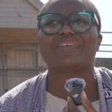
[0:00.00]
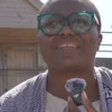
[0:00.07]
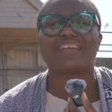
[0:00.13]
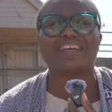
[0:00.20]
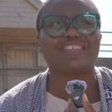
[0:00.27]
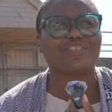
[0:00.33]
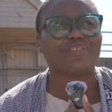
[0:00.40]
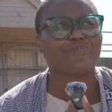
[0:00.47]

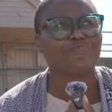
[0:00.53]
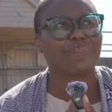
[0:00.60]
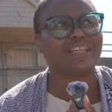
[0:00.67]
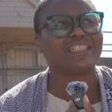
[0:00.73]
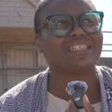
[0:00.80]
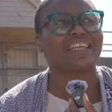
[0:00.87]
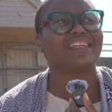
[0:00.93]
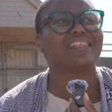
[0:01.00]
grace of
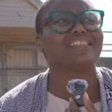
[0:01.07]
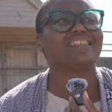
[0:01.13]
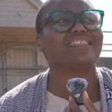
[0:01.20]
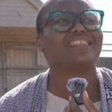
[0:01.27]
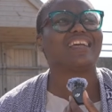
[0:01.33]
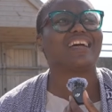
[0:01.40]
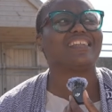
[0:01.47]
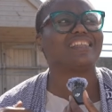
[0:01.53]

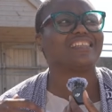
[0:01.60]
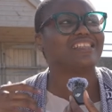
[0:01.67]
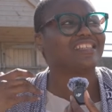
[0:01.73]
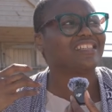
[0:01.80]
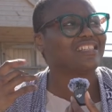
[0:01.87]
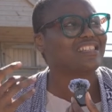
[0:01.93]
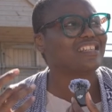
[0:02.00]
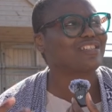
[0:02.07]
patience and the
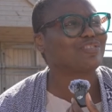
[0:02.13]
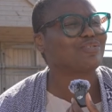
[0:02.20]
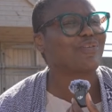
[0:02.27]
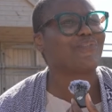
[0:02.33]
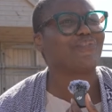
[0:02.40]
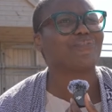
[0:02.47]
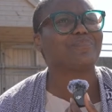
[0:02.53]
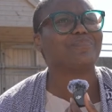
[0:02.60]
teachings of